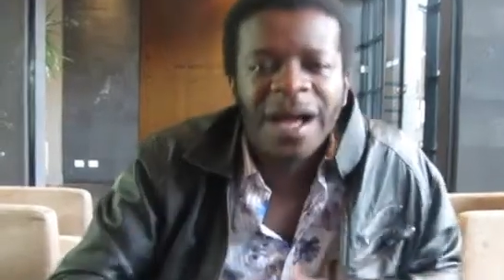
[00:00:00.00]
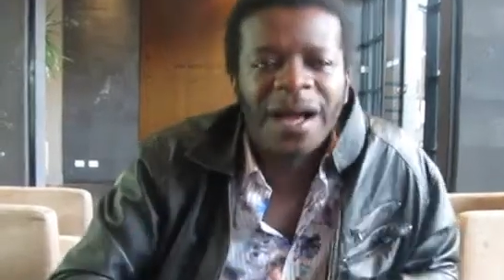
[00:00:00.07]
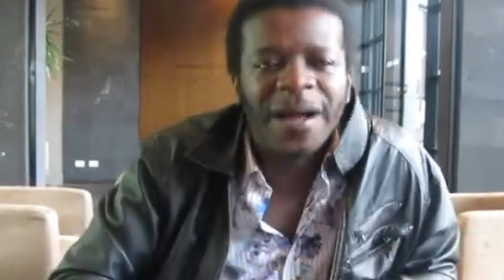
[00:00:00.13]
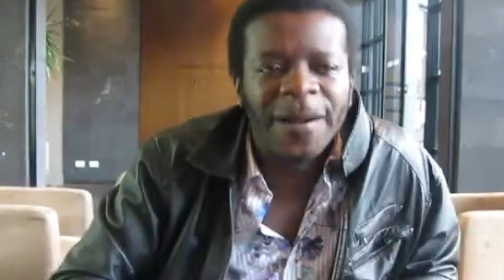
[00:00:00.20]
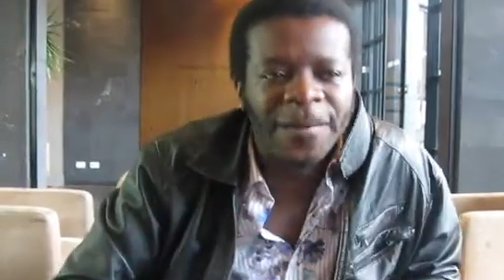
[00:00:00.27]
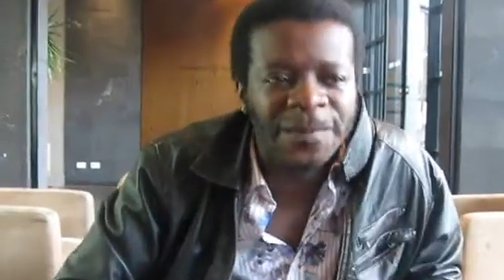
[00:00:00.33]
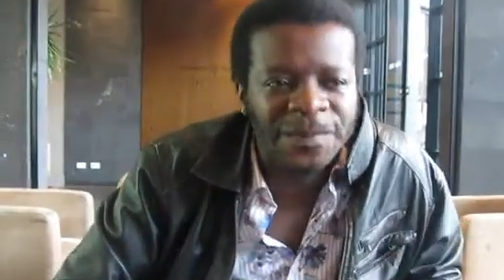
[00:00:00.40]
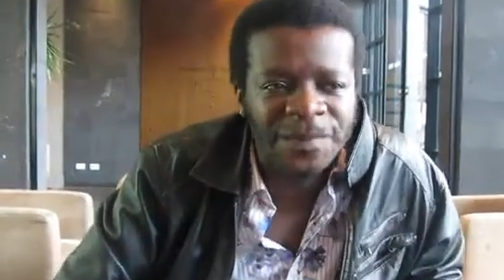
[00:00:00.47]

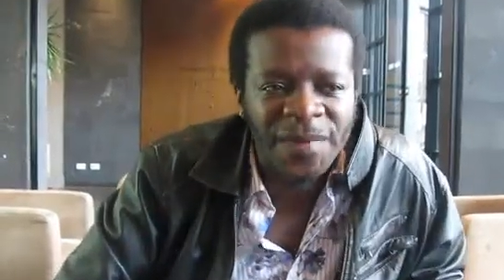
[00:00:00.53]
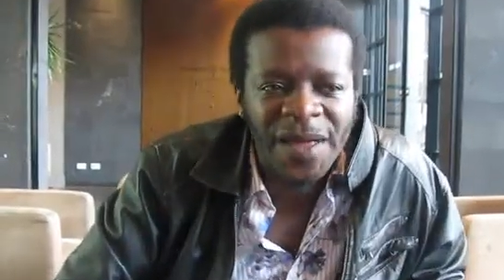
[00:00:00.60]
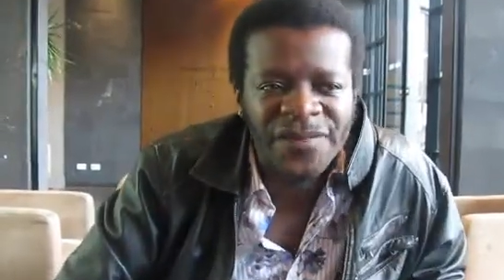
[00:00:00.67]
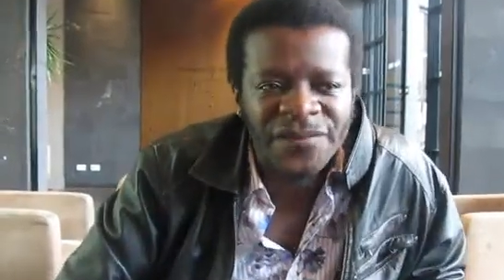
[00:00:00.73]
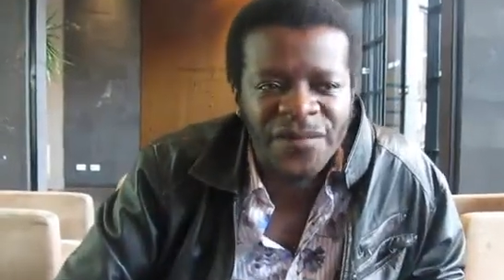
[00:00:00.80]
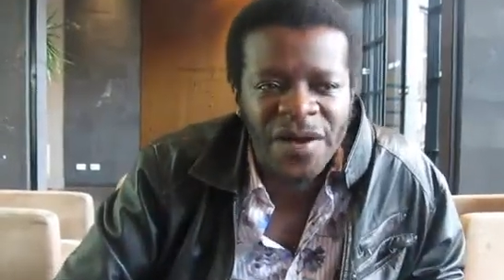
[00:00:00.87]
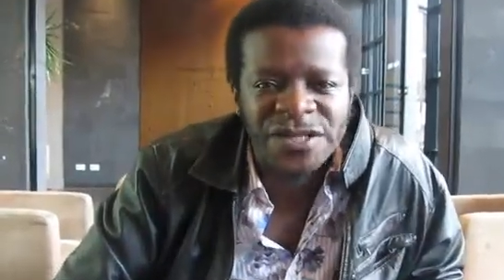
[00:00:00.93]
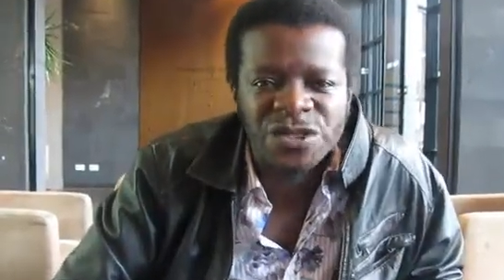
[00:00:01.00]
Um,
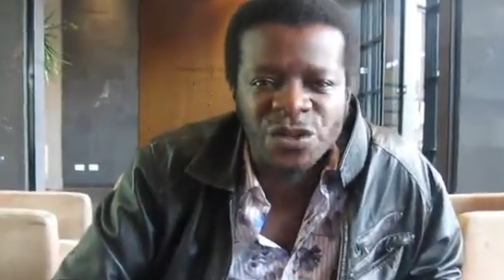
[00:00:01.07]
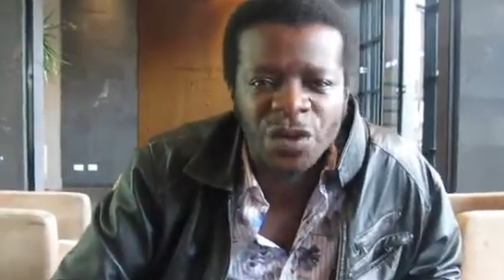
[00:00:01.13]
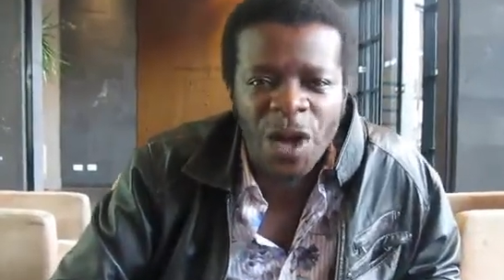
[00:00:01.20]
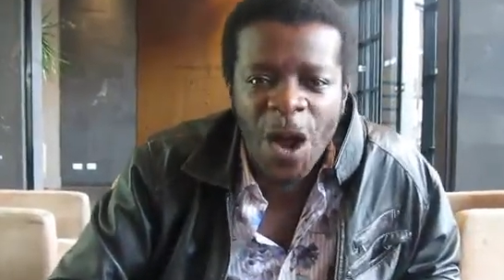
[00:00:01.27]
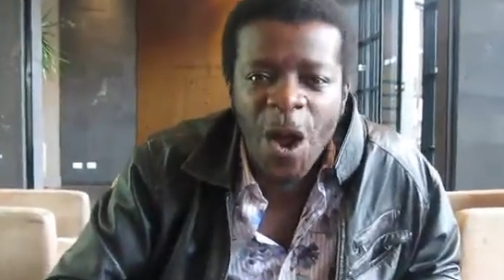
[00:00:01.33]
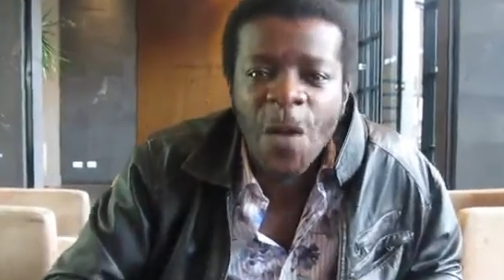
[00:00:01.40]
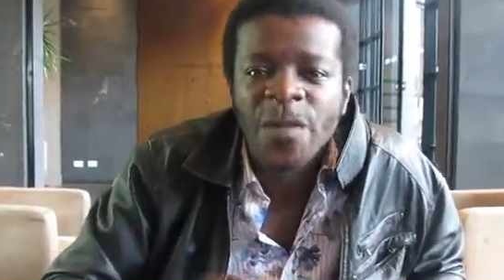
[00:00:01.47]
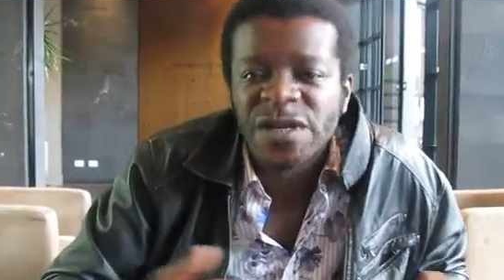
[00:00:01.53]
if I saw
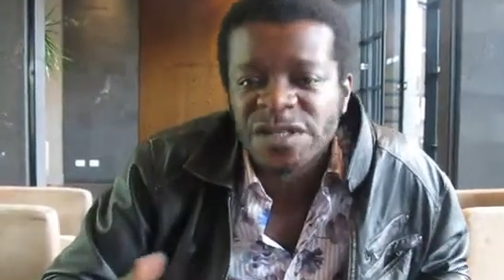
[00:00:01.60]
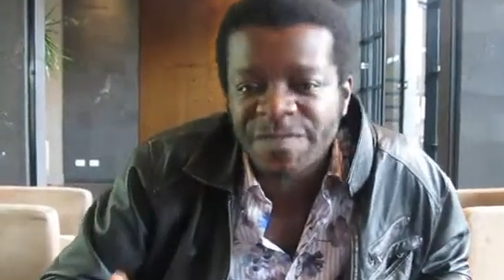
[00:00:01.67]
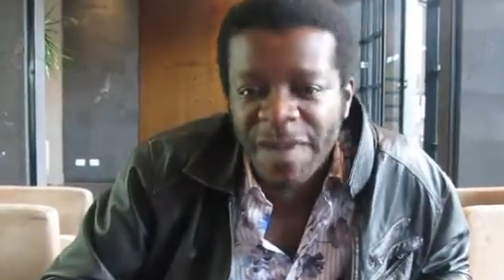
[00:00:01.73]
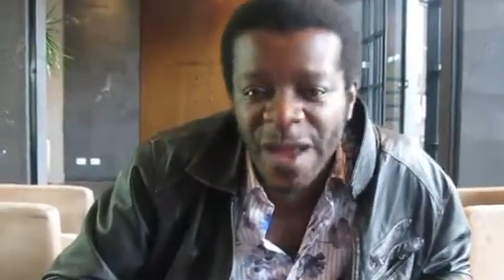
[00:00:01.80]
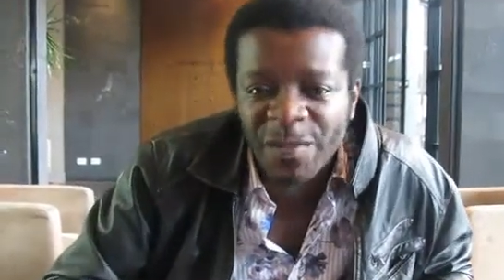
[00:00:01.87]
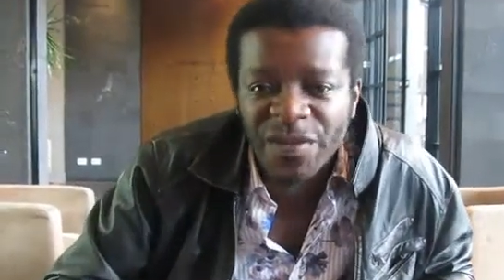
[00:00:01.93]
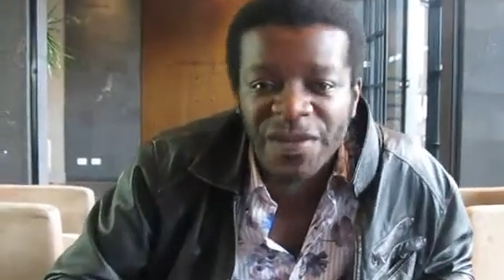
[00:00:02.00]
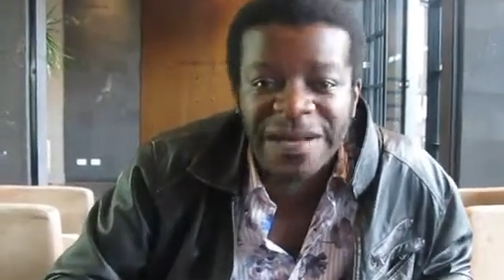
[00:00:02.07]
a homeless
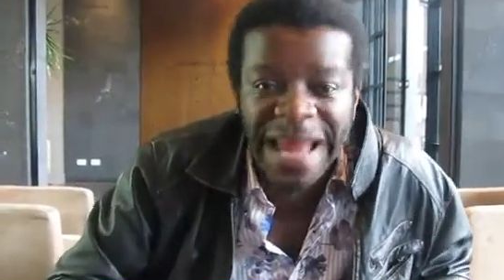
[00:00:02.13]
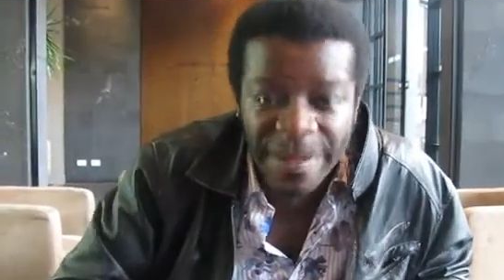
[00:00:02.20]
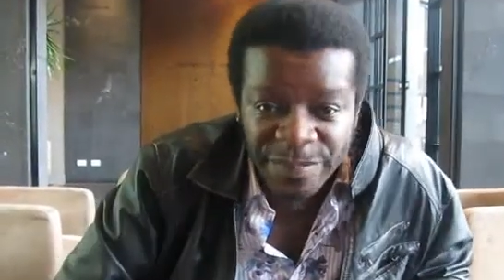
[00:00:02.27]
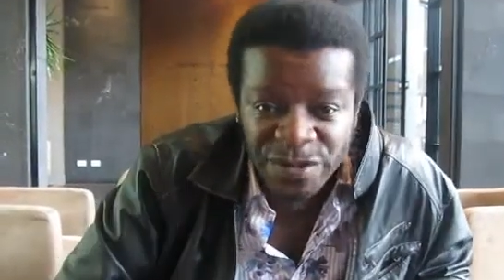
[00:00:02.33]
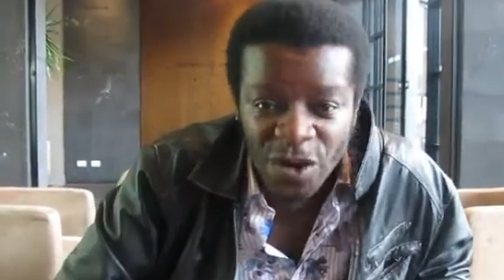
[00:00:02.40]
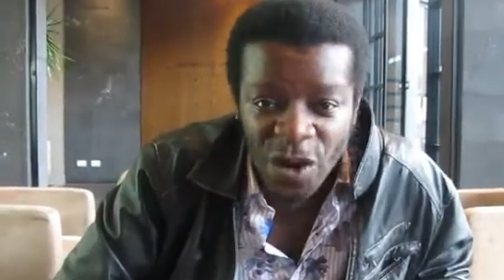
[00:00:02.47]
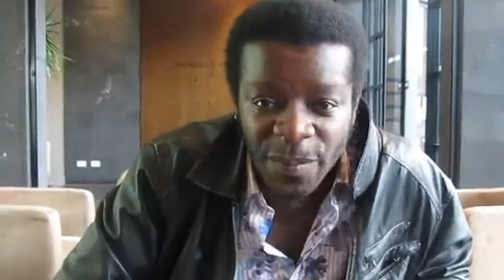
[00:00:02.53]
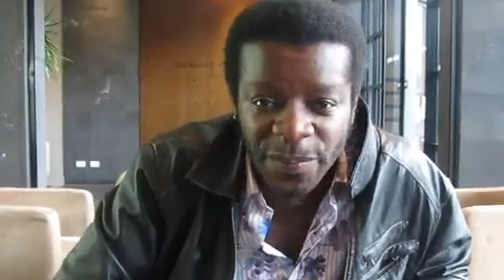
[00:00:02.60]
man with a
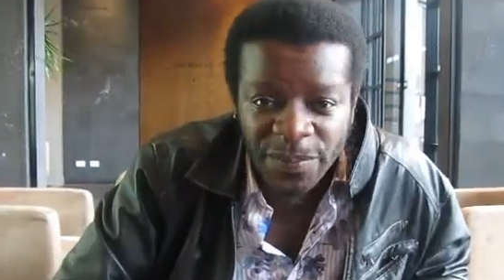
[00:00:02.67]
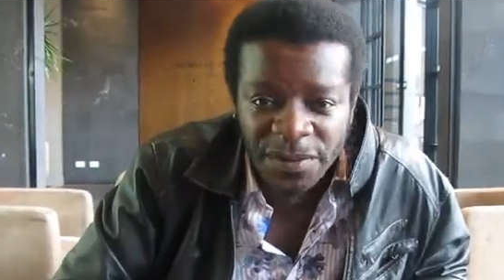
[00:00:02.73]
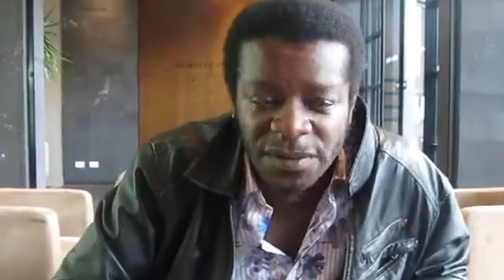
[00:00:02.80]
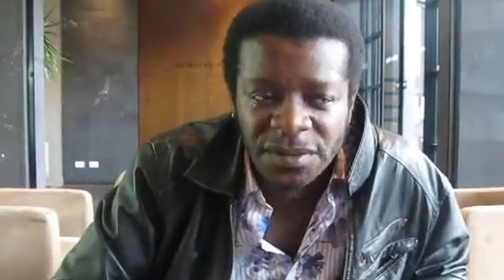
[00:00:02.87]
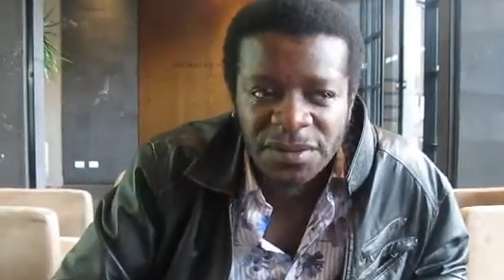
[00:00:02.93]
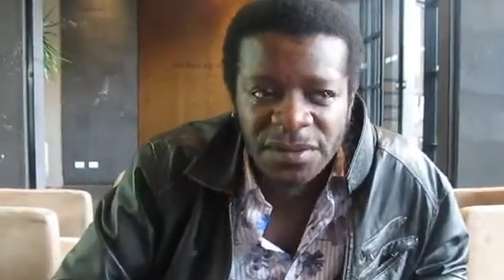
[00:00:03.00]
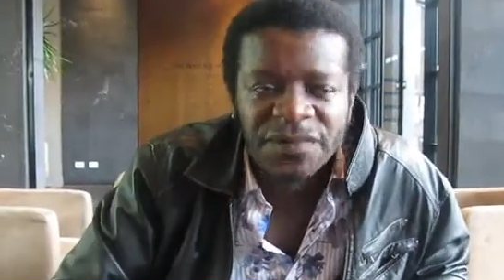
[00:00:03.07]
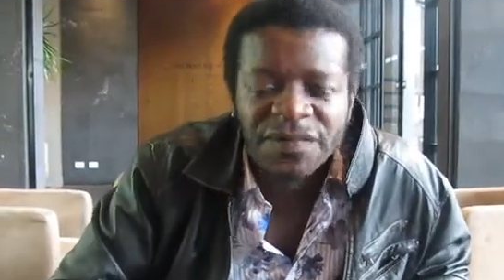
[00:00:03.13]
laptop,
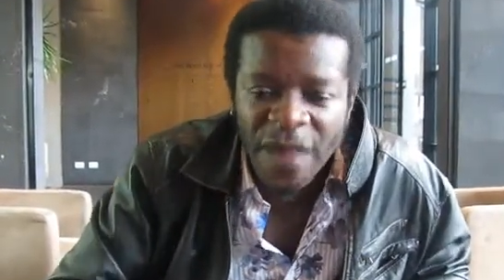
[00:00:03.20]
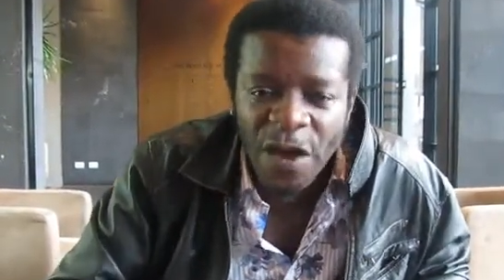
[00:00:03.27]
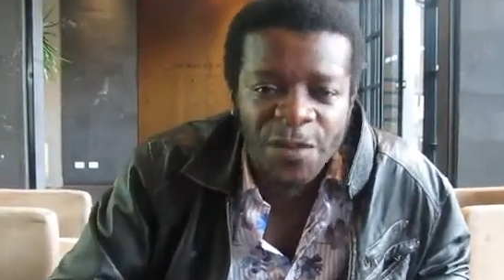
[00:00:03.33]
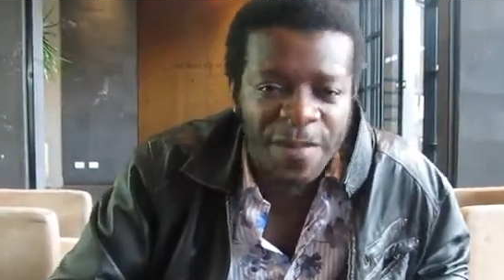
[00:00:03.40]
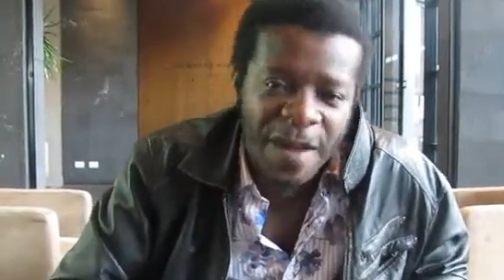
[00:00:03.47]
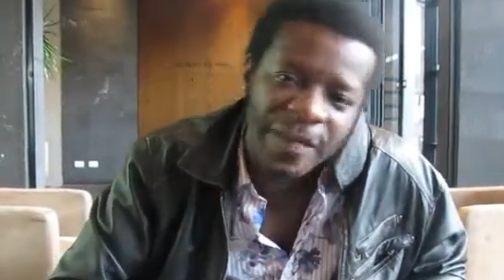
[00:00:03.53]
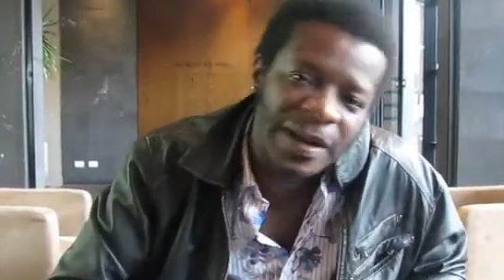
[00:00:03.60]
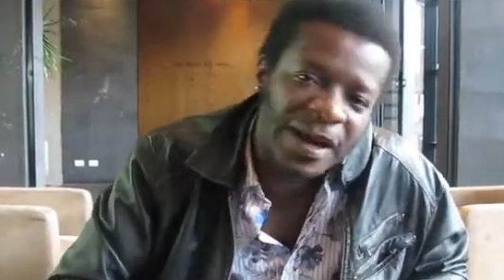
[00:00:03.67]
that
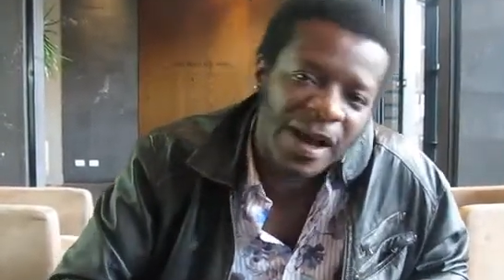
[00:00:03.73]
would make me